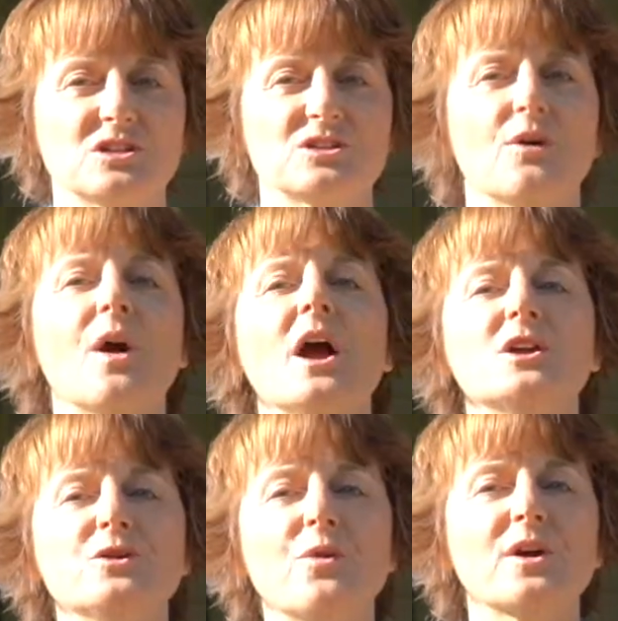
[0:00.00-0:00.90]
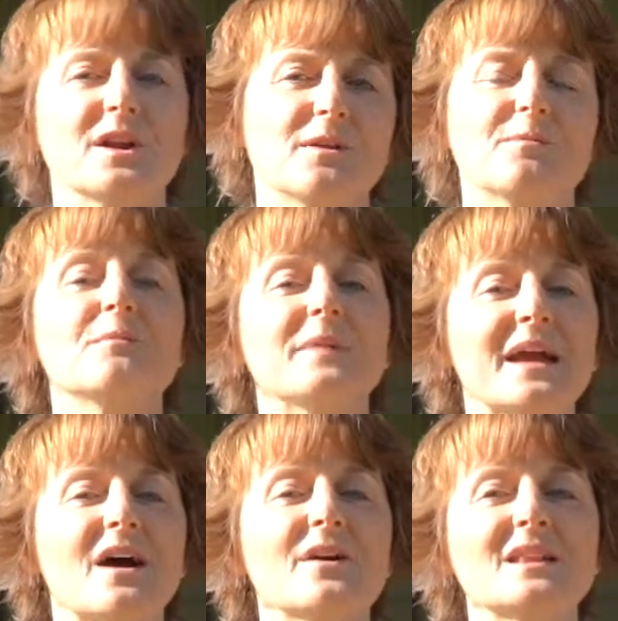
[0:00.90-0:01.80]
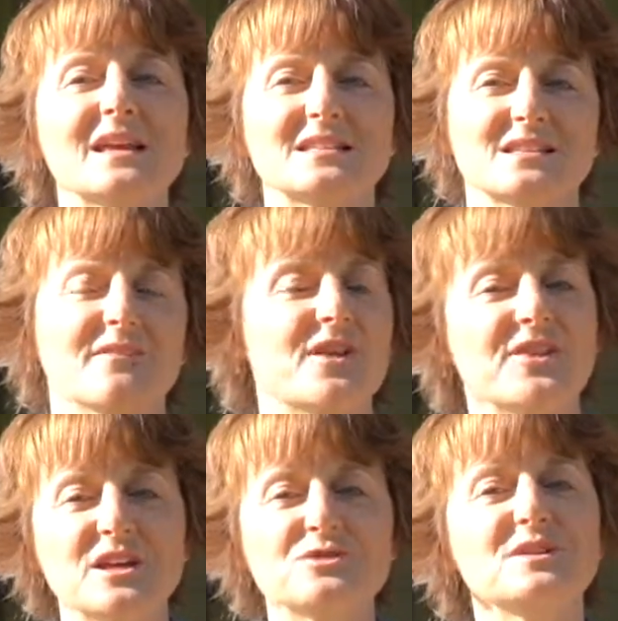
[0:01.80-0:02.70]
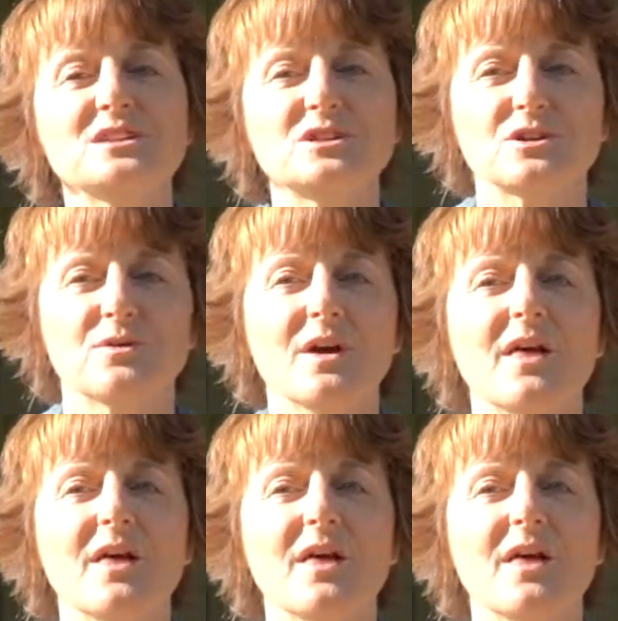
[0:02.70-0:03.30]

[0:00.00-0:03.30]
So you are going to make out a list of the things you need to do,